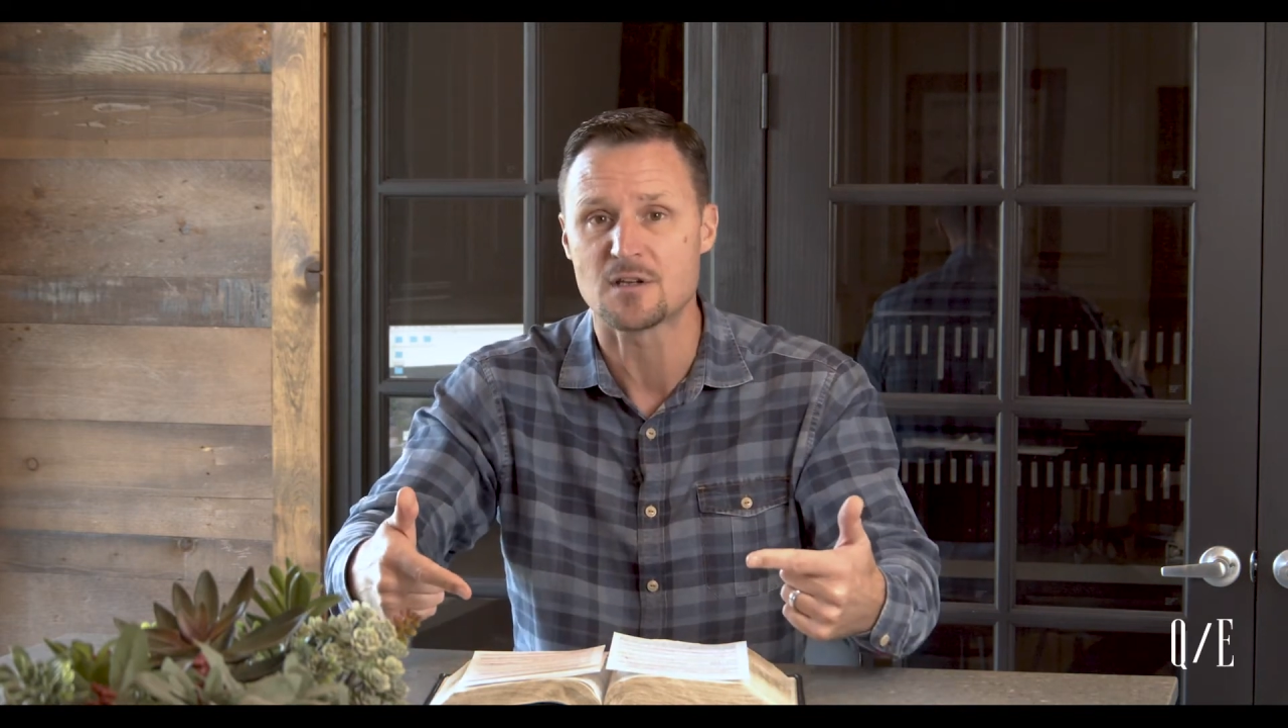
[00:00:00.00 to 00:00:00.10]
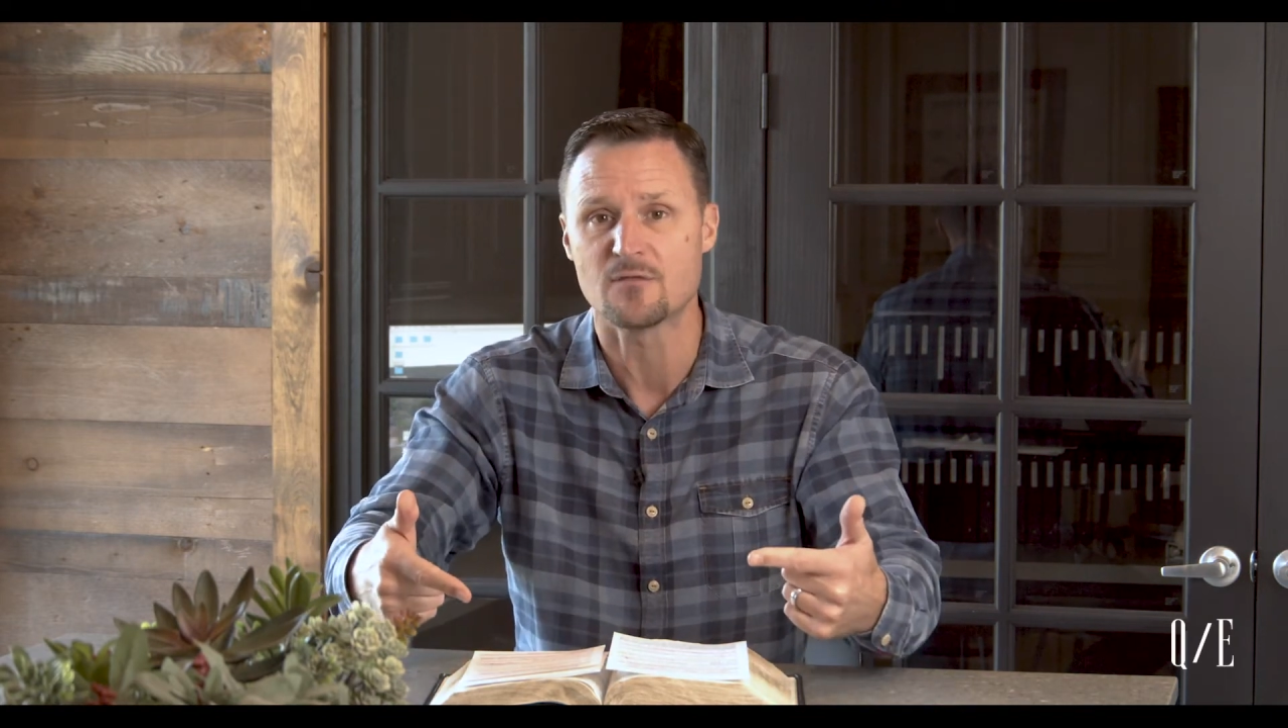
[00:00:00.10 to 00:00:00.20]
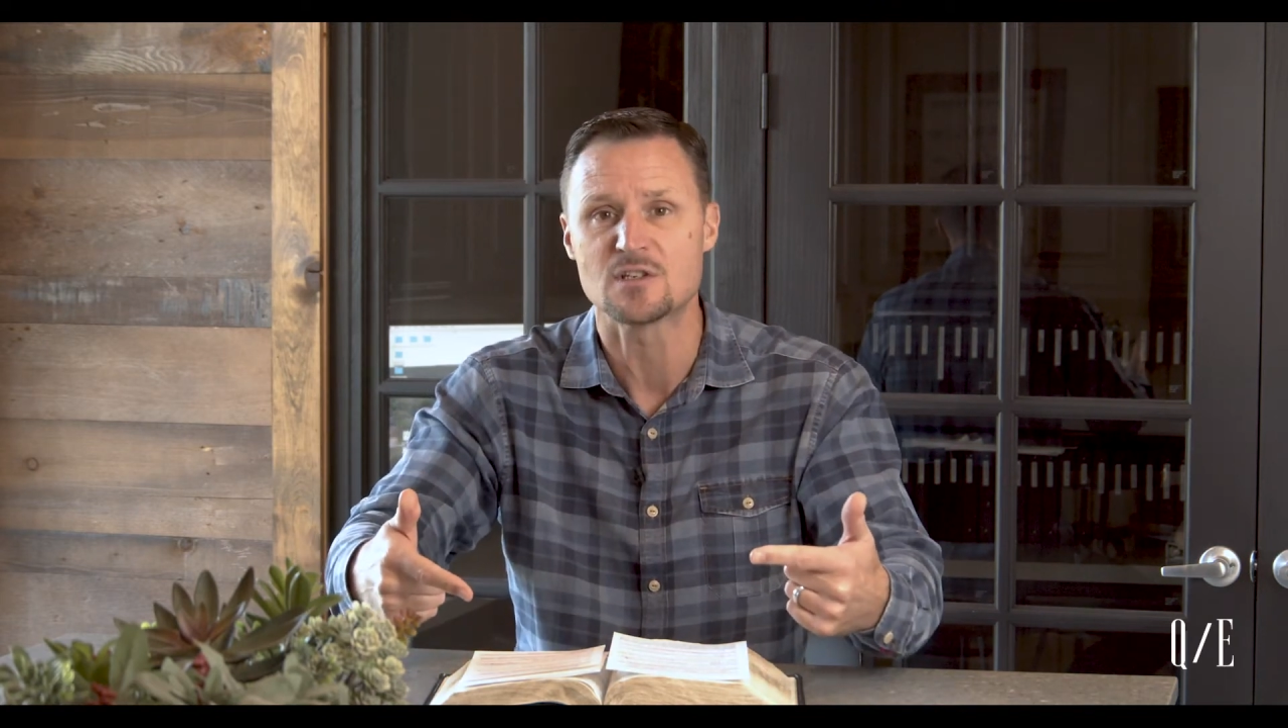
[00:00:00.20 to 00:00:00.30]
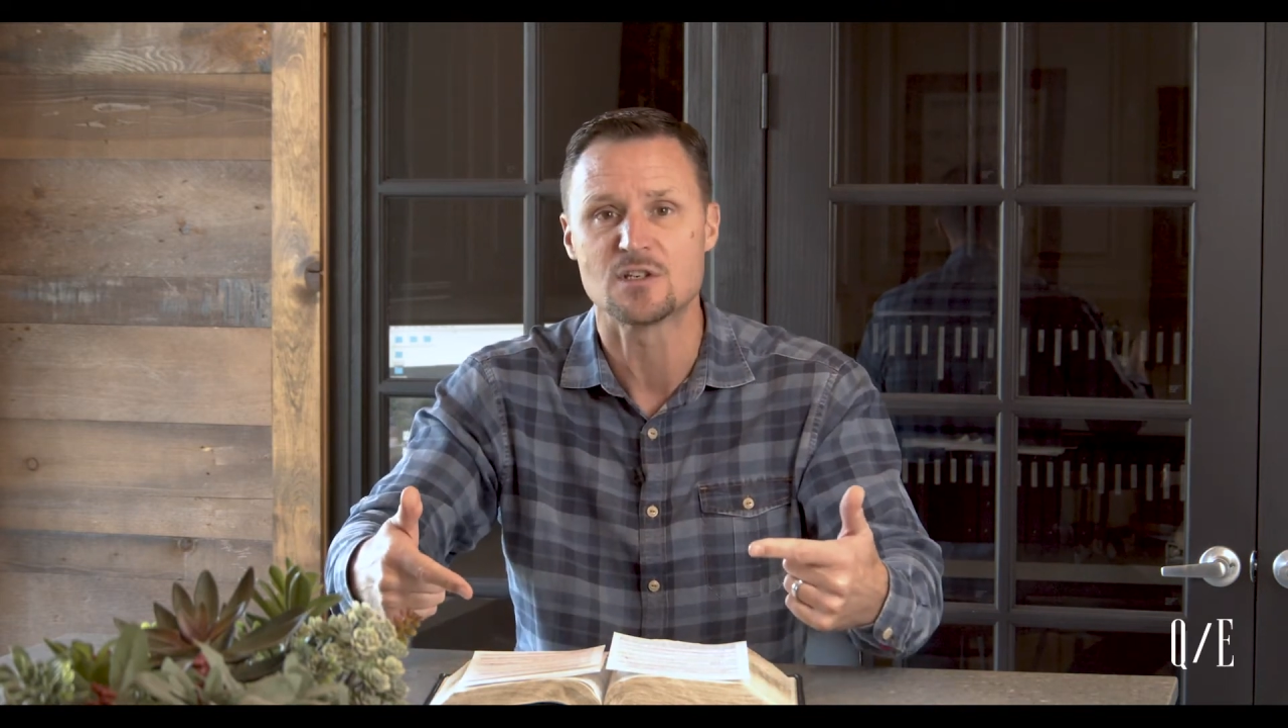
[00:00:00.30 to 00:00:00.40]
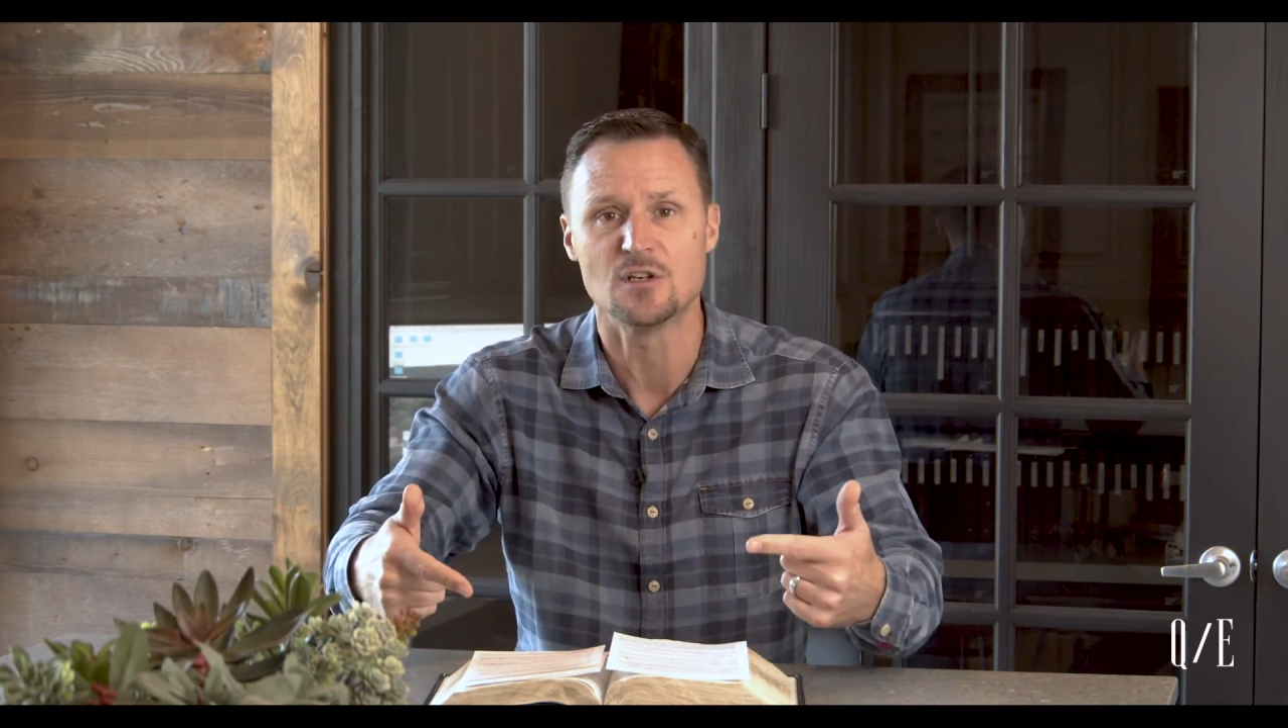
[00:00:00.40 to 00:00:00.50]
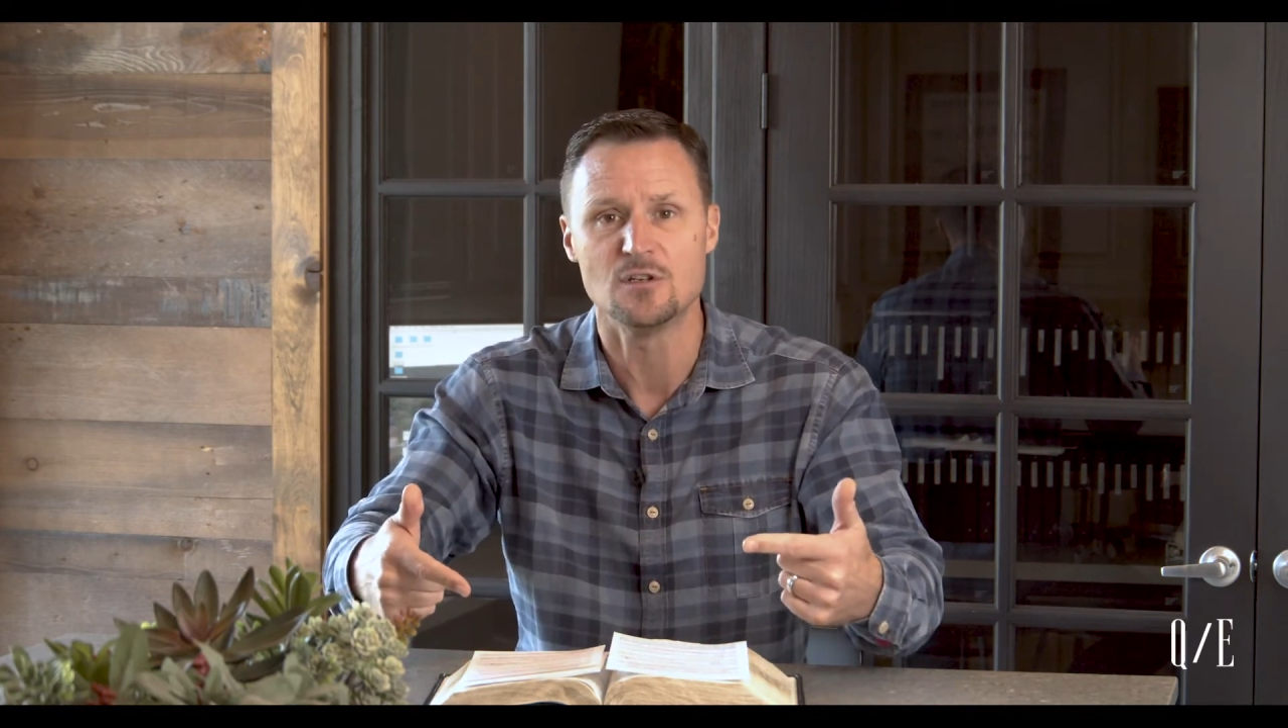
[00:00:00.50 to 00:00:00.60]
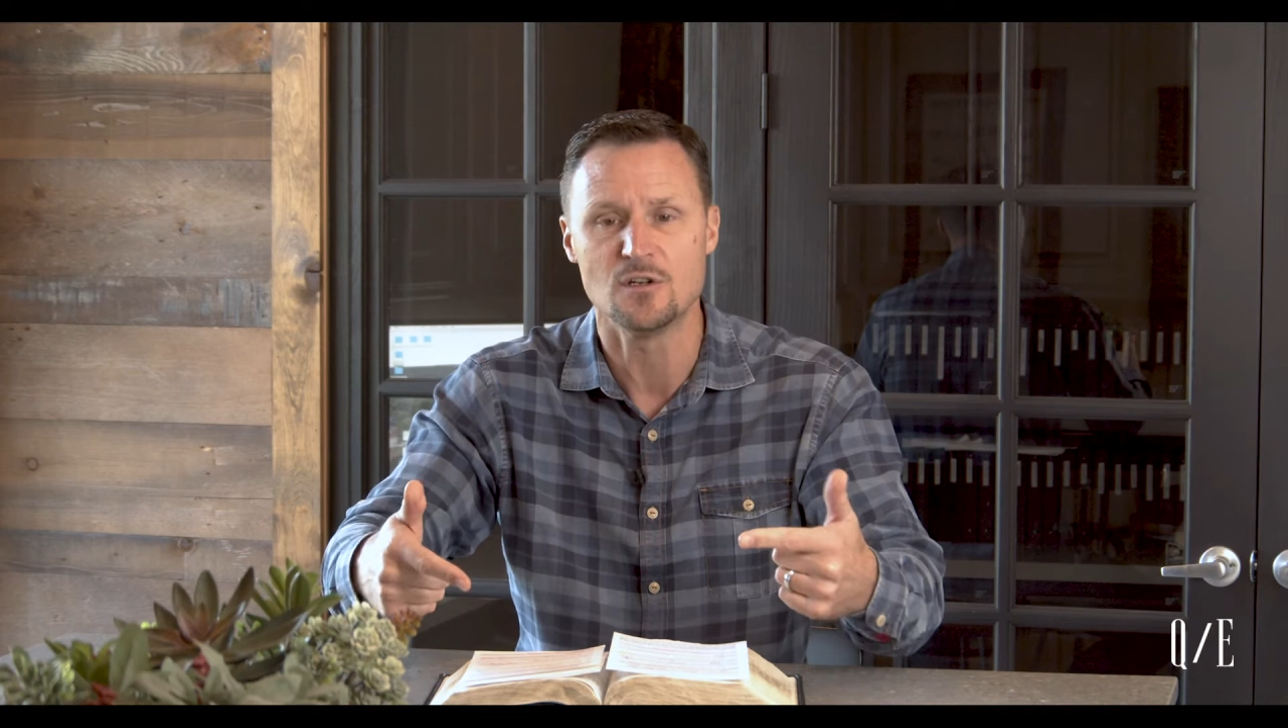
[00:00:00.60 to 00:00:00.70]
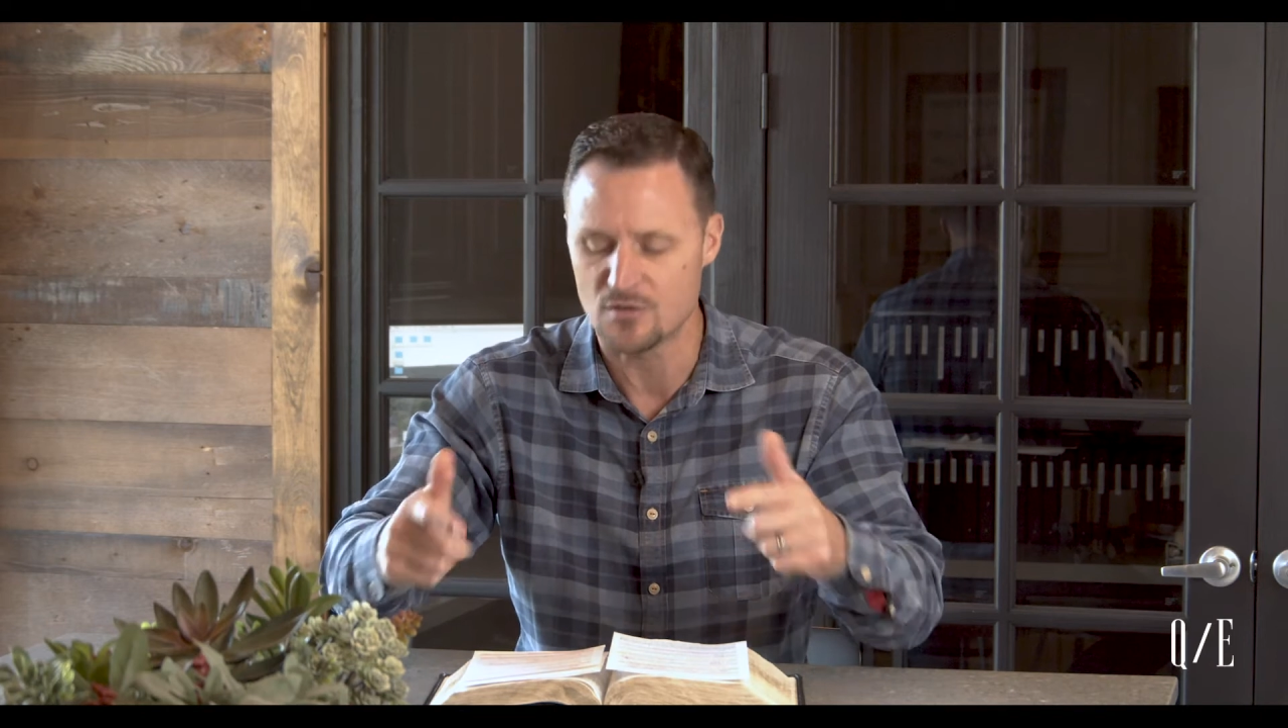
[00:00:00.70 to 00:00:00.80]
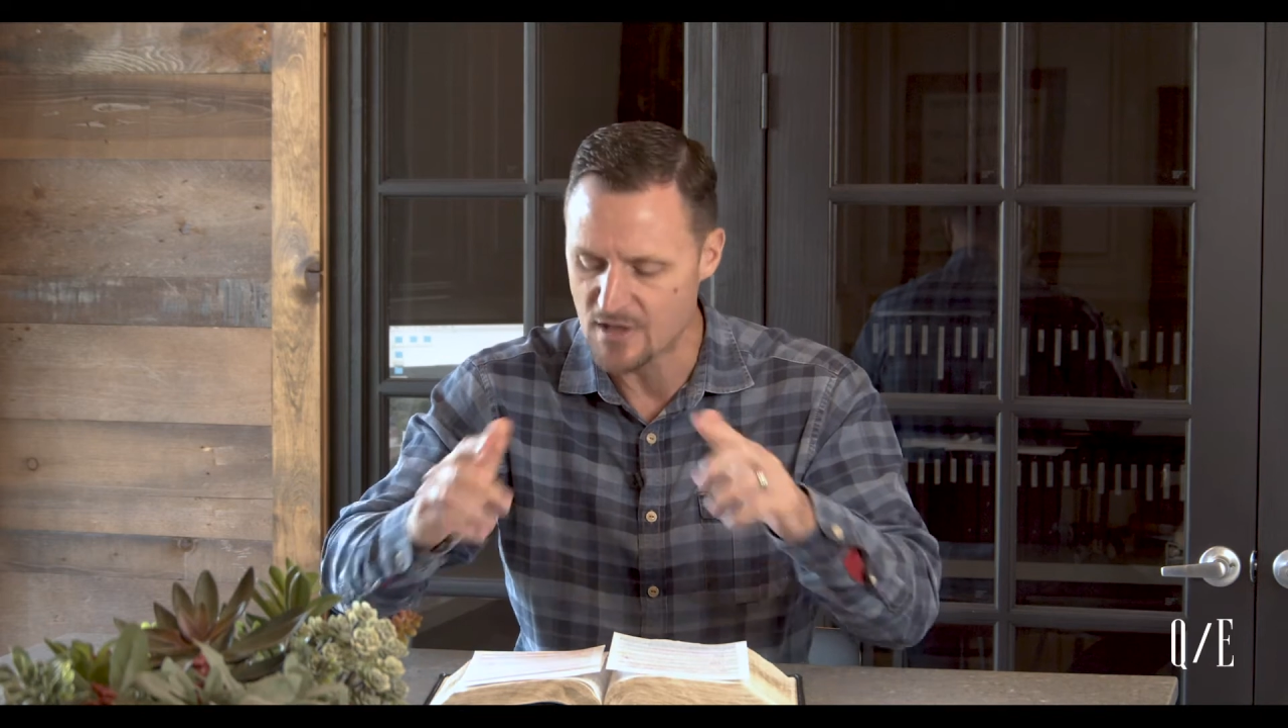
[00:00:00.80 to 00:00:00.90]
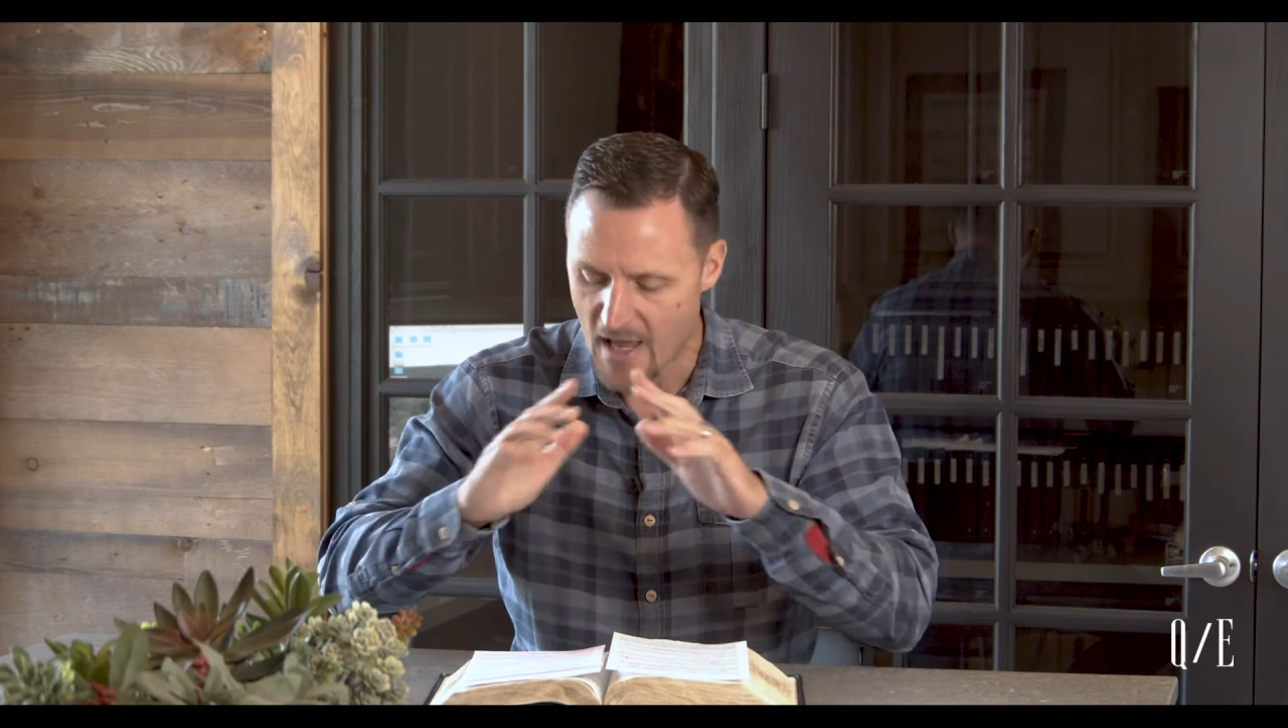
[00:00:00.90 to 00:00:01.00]
of this good
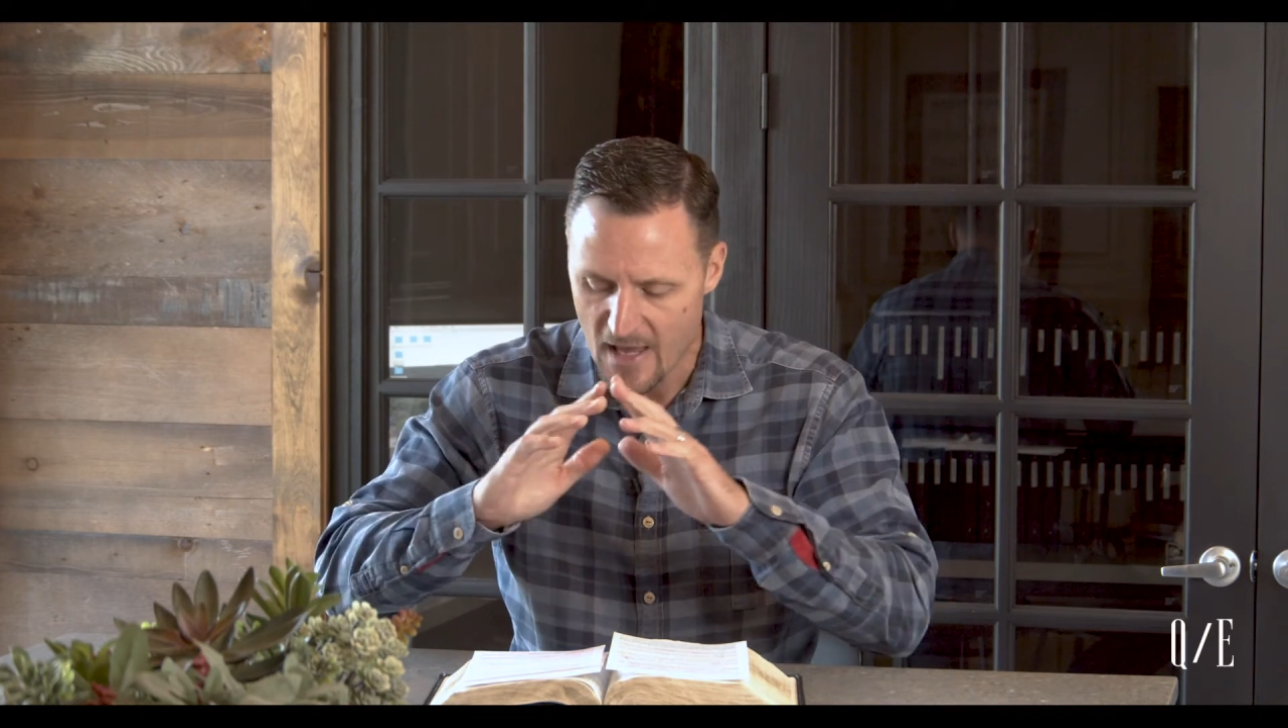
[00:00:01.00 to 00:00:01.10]
news